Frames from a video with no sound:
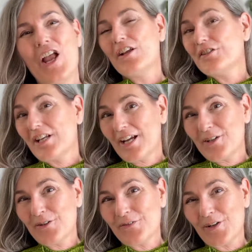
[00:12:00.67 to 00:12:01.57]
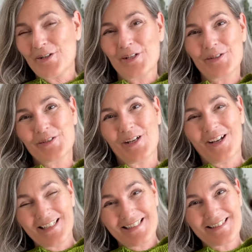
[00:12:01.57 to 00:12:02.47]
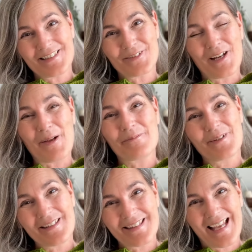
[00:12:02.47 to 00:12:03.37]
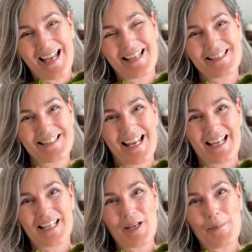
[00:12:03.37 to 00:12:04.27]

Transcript: share your photos on Instagram with the hashtag